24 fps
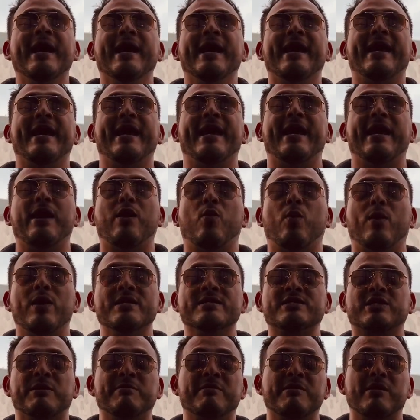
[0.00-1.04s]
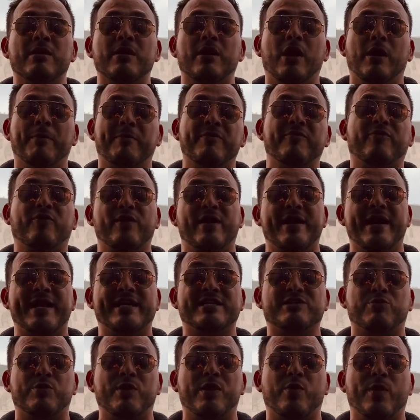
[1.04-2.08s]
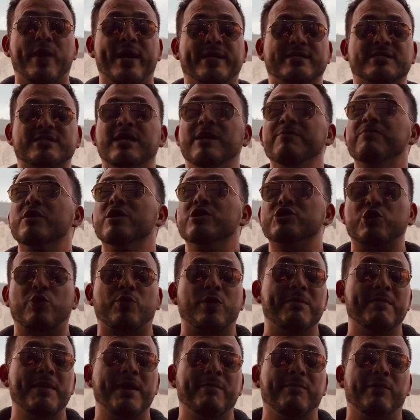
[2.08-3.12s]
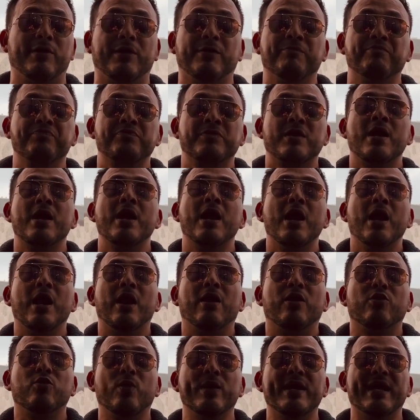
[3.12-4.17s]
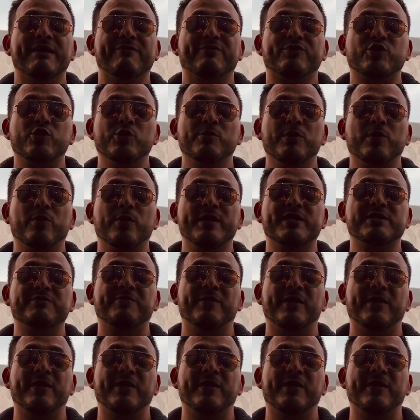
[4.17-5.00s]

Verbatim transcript: eh, what is coming up for the next three weeks. So remember, we have two more weeks for,